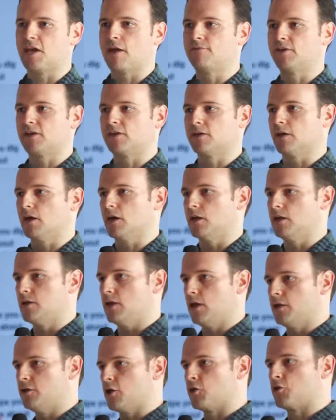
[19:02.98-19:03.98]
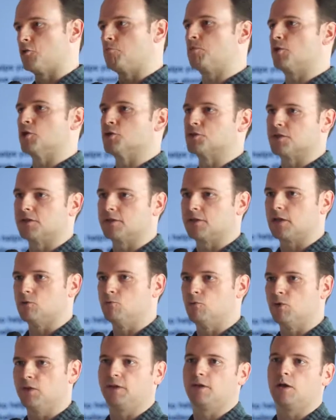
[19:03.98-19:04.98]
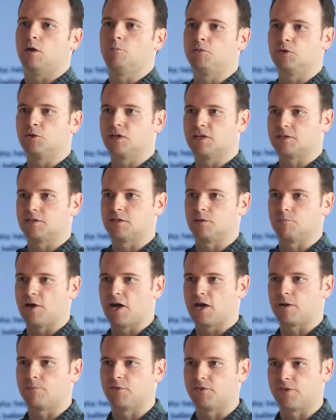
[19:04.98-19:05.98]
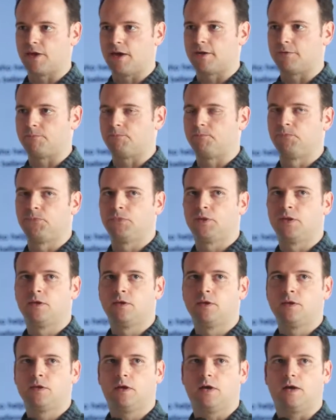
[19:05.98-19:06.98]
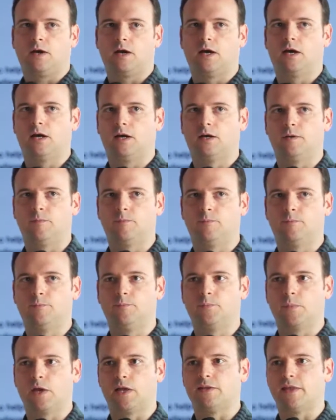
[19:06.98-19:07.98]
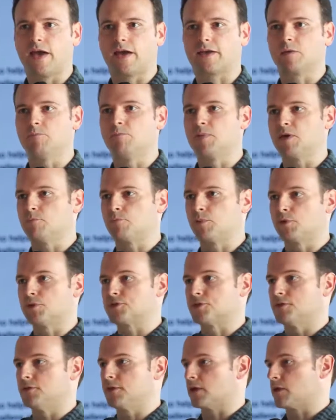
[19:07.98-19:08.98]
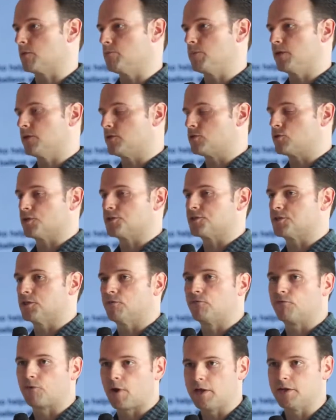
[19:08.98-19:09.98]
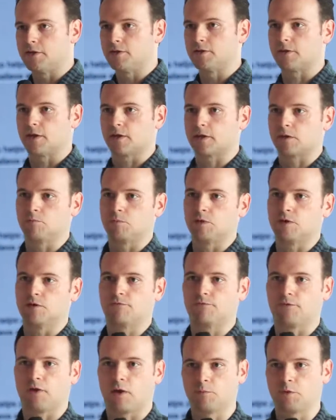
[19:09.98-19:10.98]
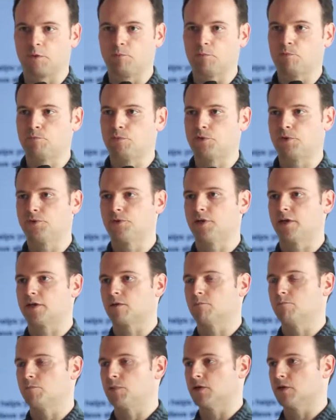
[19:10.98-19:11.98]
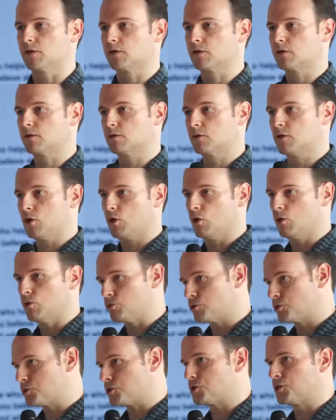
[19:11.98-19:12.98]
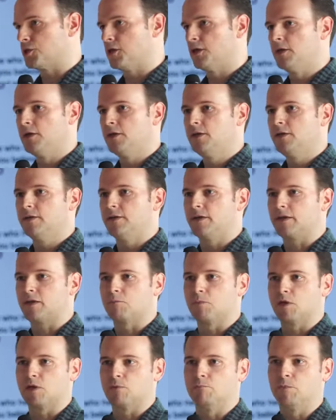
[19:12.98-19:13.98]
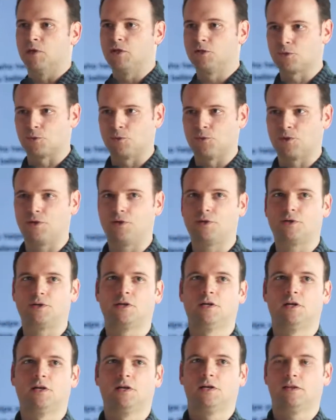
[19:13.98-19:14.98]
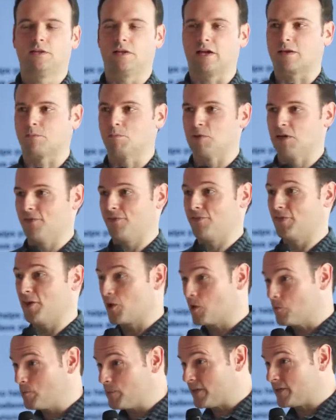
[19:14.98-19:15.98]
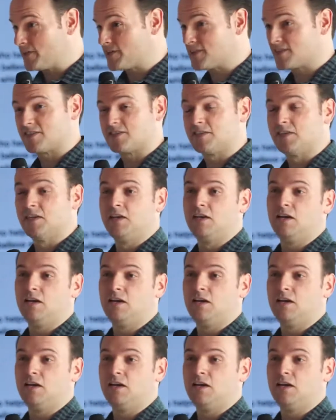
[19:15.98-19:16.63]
having another person can really help you get to the bottom of that. And that can be a person, that can be a trusted friend, that can be a family member, that can be a coach, that can be a mentor, that can be a therapist.